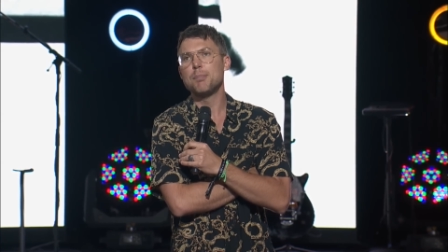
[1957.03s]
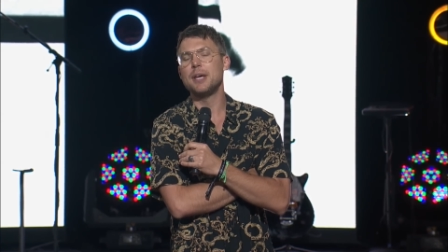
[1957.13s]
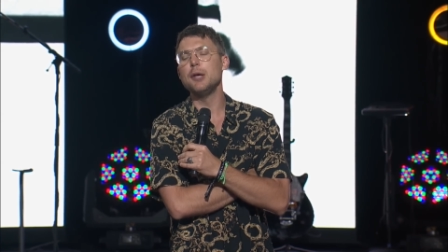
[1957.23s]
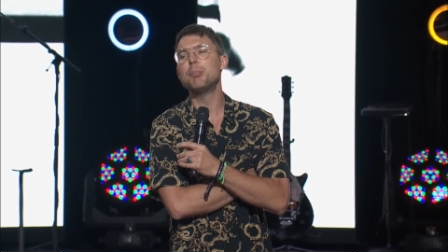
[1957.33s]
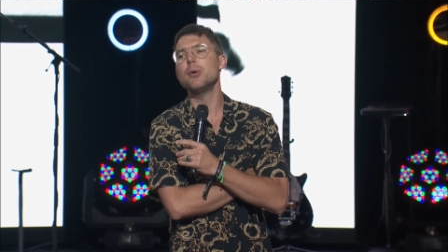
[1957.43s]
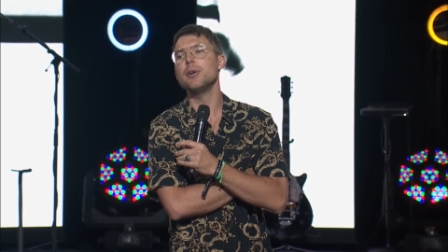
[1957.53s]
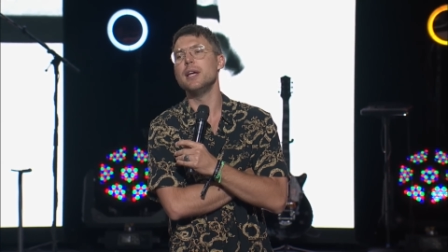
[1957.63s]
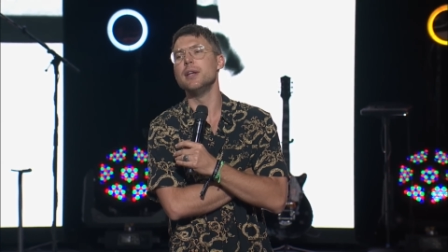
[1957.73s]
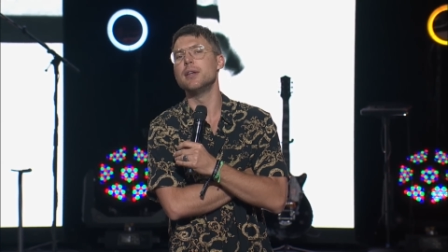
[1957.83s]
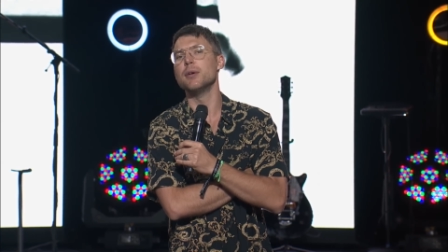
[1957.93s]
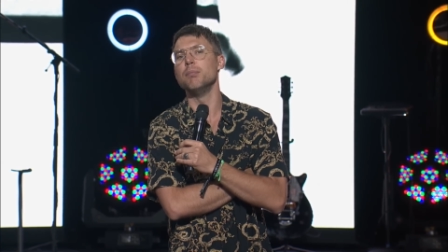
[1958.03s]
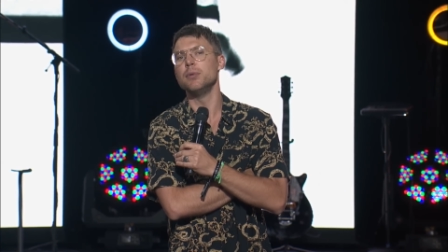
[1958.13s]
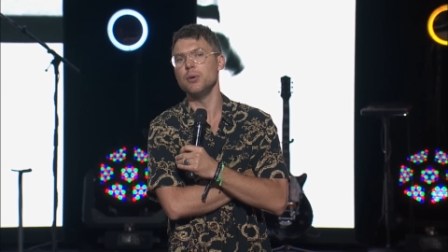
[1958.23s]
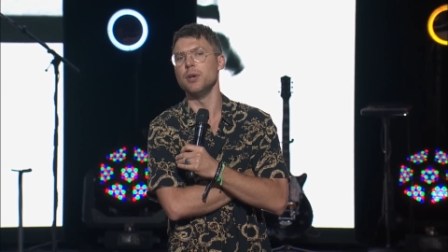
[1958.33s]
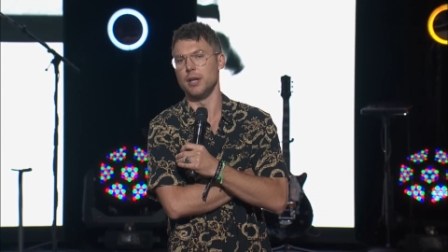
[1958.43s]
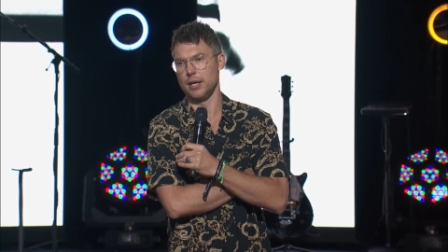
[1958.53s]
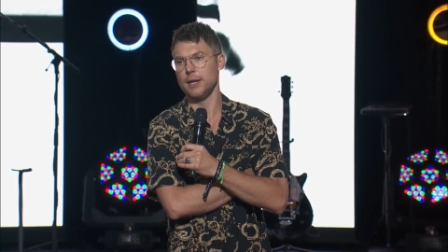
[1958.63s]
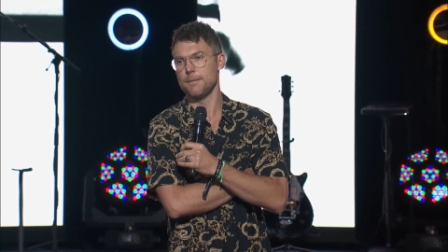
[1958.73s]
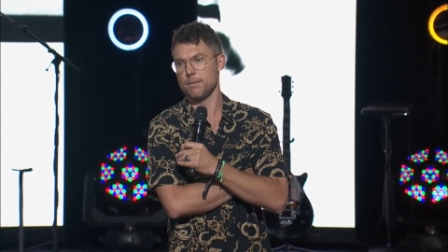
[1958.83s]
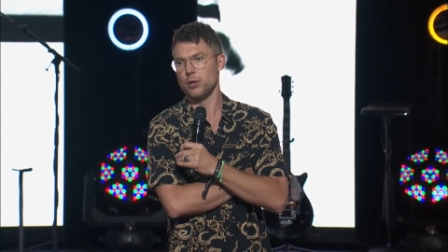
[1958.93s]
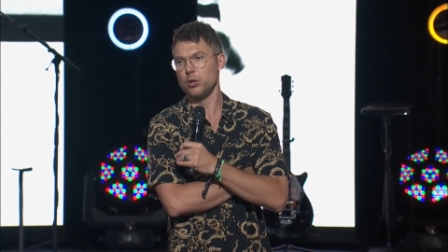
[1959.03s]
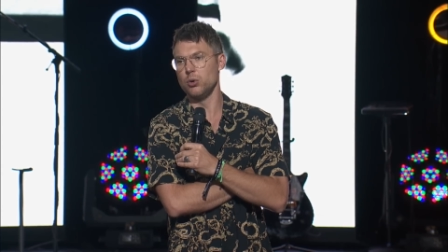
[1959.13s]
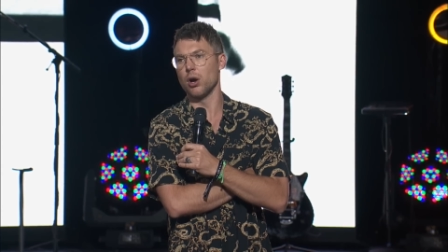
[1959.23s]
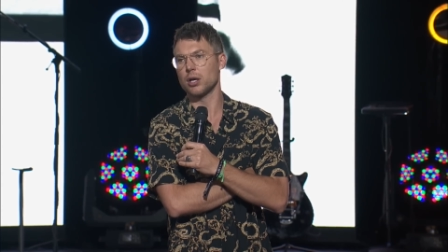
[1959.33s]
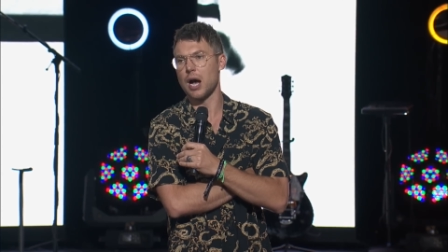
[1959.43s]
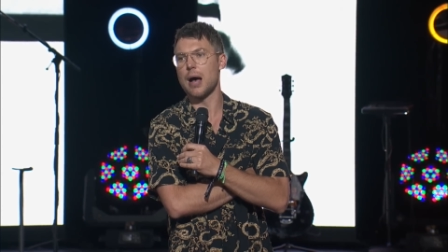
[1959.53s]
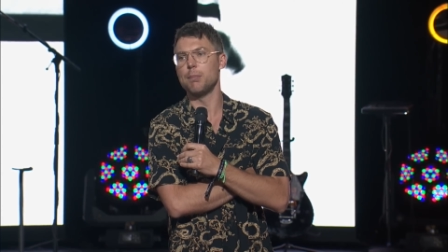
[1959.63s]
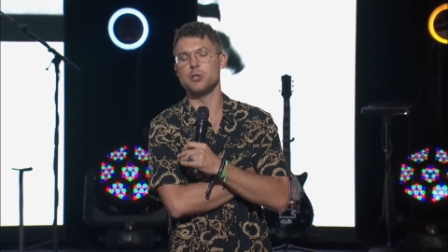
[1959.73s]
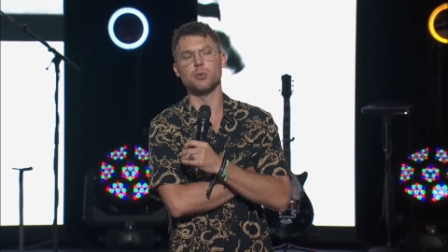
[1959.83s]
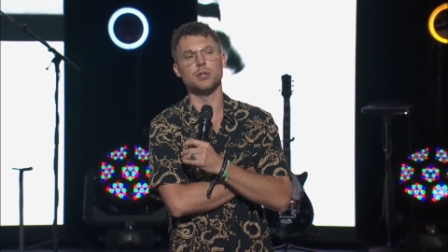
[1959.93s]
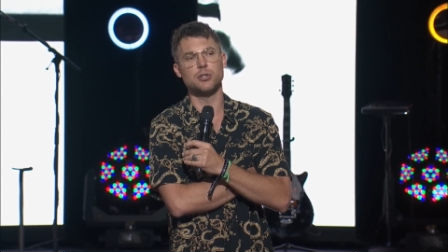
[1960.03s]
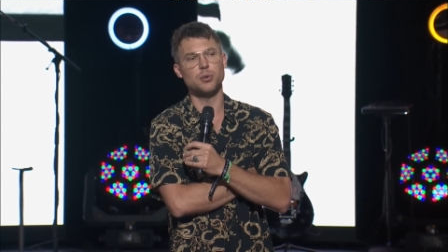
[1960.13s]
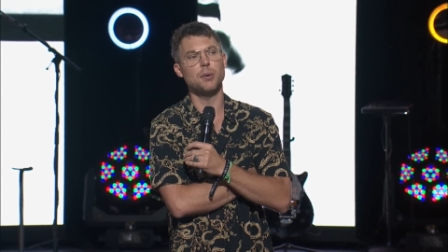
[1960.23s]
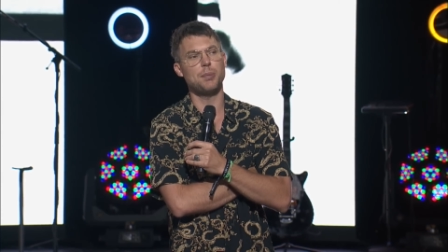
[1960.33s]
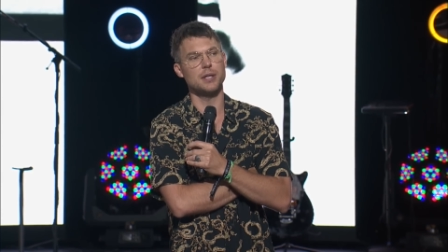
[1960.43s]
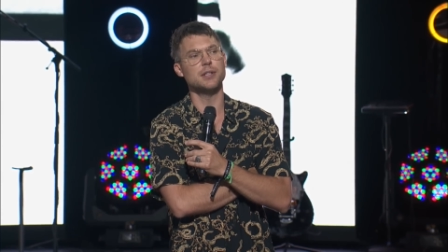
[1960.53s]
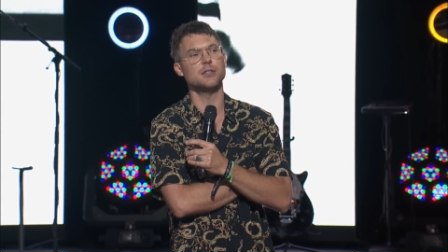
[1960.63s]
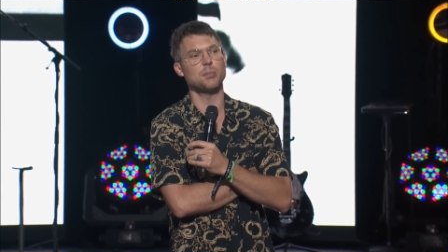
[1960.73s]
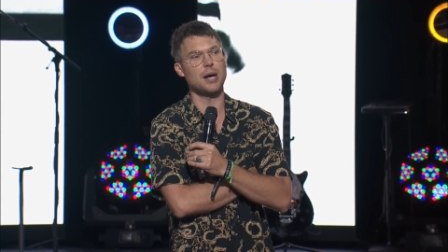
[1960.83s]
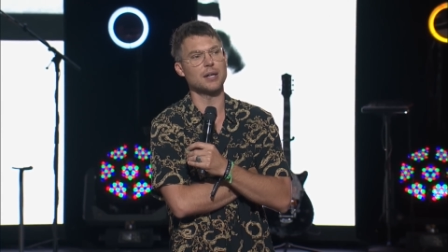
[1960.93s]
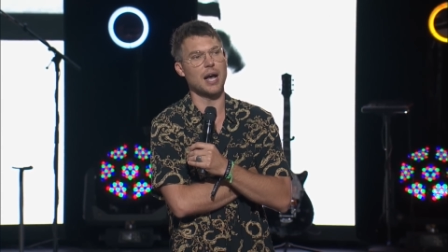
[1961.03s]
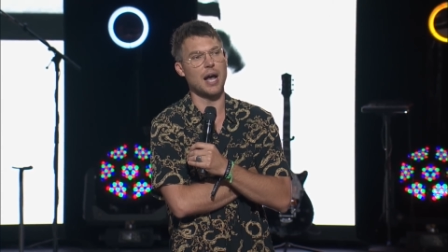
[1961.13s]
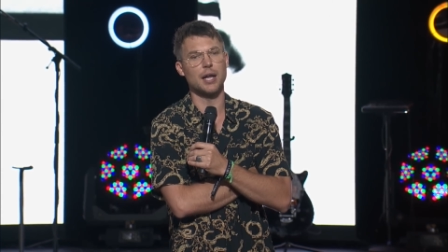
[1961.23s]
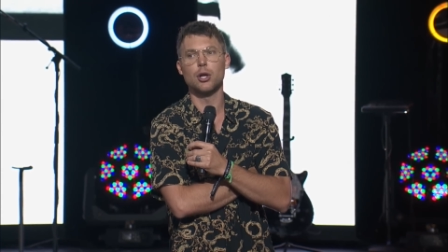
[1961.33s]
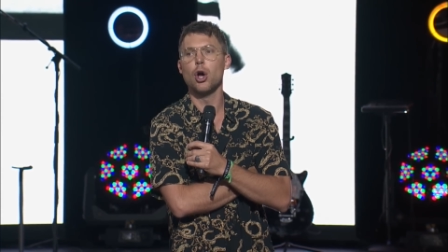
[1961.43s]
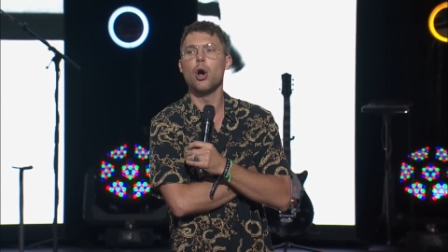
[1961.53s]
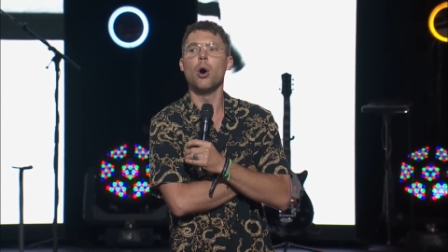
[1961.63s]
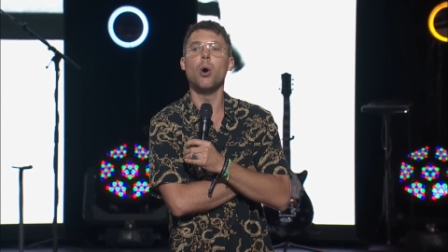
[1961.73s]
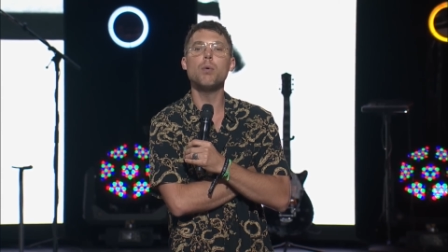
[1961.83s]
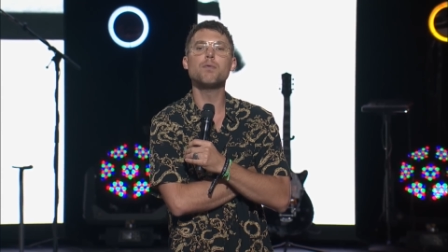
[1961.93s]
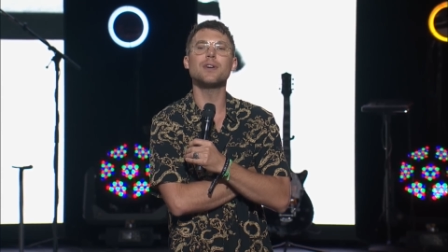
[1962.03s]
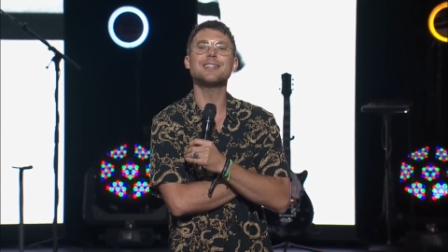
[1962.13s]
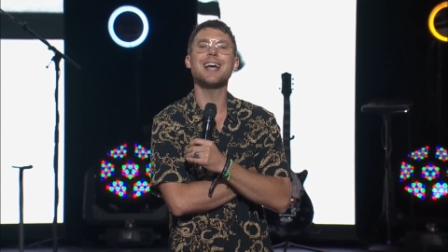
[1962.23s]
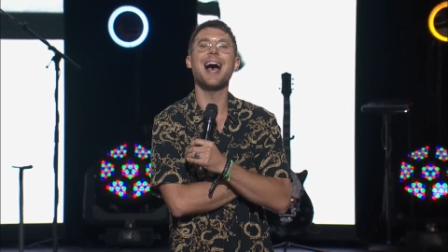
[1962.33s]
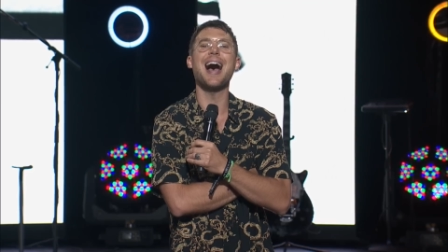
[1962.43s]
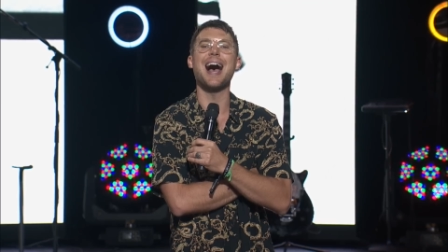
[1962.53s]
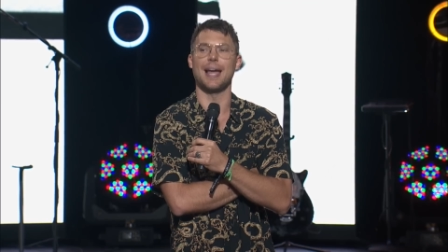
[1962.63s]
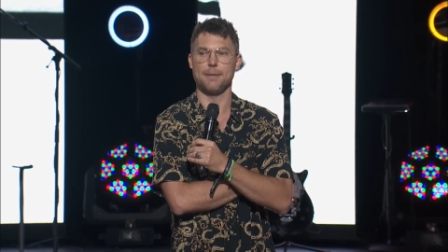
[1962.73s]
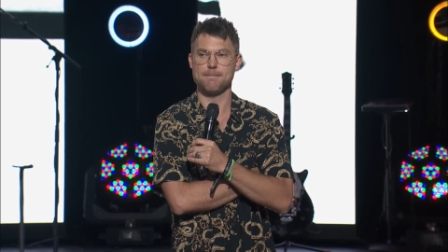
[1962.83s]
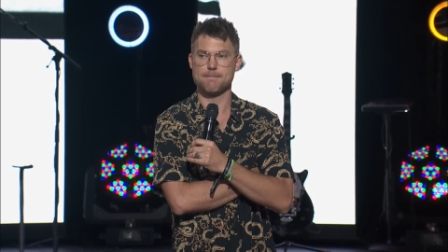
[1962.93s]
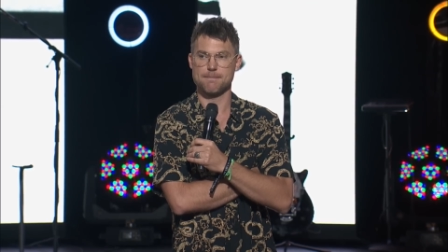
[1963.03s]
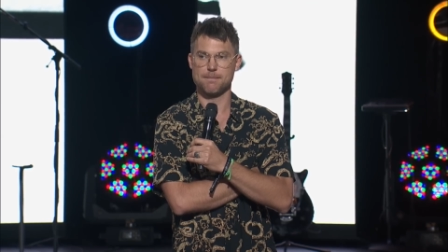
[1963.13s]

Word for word: people in community who are caught between two opinions about God, over time,